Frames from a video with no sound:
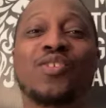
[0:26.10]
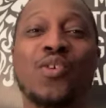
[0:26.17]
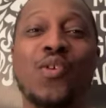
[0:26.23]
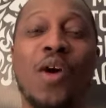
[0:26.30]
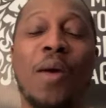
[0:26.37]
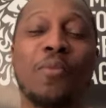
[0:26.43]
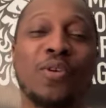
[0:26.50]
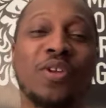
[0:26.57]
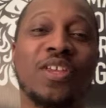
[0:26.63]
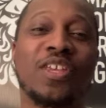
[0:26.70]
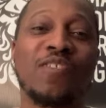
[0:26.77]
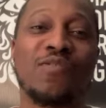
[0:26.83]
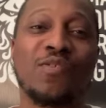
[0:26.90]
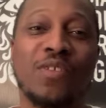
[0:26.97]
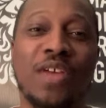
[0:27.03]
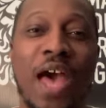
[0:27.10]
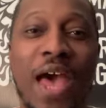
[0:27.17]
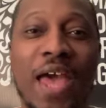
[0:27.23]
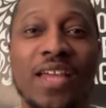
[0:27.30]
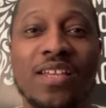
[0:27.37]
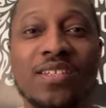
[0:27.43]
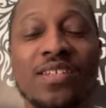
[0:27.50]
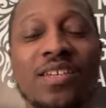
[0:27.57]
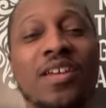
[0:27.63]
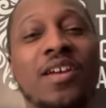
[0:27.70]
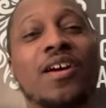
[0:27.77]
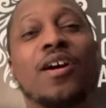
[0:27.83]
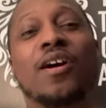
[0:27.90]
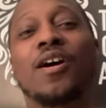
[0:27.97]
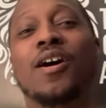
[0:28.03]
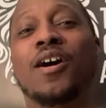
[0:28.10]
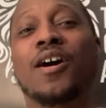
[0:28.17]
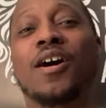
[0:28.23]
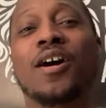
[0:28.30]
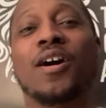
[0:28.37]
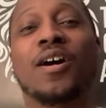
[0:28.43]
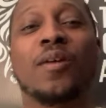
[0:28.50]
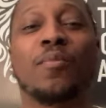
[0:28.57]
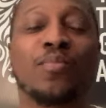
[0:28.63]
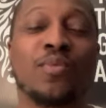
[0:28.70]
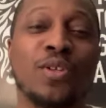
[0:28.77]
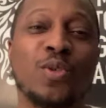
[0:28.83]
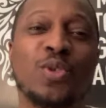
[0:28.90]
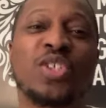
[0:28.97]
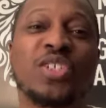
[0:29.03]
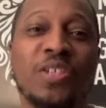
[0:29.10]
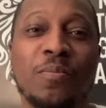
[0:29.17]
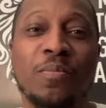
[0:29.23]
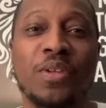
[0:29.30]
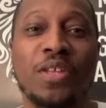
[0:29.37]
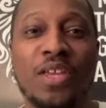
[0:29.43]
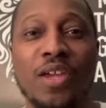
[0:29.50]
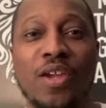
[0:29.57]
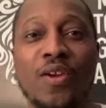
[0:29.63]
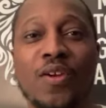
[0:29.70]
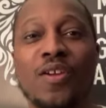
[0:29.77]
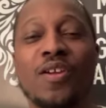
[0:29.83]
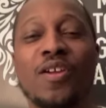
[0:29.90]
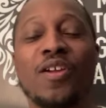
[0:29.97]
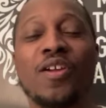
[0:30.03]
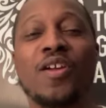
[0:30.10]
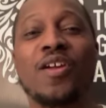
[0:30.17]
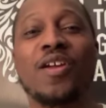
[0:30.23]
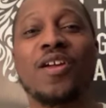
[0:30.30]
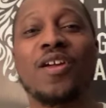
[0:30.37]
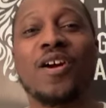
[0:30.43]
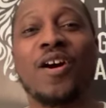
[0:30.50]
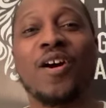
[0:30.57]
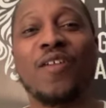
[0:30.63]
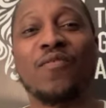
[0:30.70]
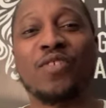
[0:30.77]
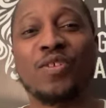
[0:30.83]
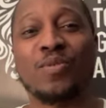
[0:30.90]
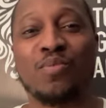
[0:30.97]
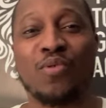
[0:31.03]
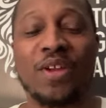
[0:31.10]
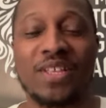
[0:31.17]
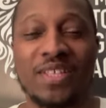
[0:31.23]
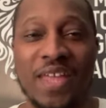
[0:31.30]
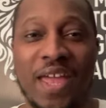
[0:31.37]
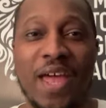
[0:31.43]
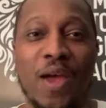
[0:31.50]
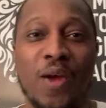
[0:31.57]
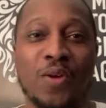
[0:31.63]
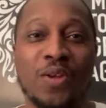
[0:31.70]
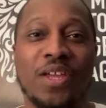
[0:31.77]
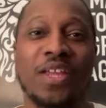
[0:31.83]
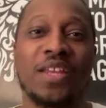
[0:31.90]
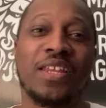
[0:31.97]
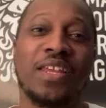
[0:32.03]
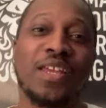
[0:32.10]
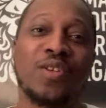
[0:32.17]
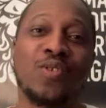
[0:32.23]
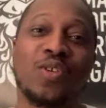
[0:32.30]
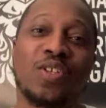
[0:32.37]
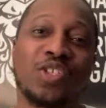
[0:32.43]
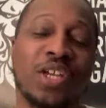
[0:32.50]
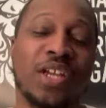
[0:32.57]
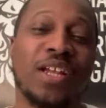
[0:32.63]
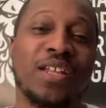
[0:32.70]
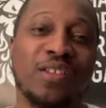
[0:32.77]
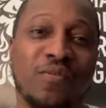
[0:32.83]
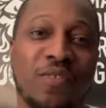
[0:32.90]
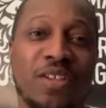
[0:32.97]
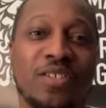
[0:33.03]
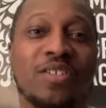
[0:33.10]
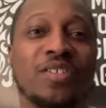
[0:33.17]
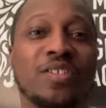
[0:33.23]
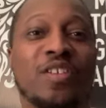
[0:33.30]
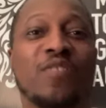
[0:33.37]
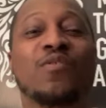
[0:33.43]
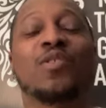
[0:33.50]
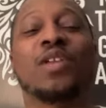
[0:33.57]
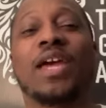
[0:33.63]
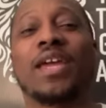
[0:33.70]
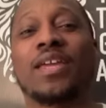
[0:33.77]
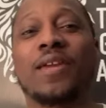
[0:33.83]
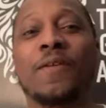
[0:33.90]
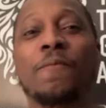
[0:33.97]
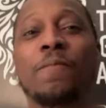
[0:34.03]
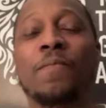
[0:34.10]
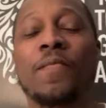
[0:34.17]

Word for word: So I'm going to give you guys uh, a little snippet here of this breakdown, and then you can check out the rest and see if you like it.